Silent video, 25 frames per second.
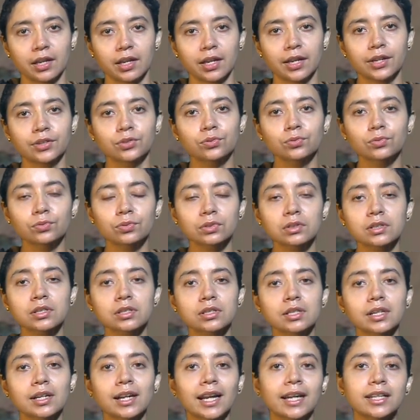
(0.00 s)
and
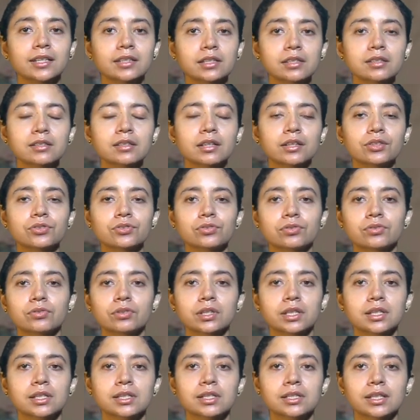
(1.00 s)
towards the 19th
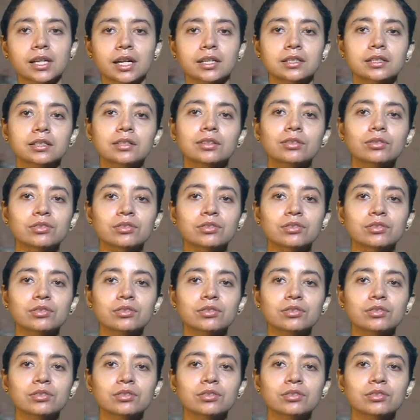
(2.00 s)
century it started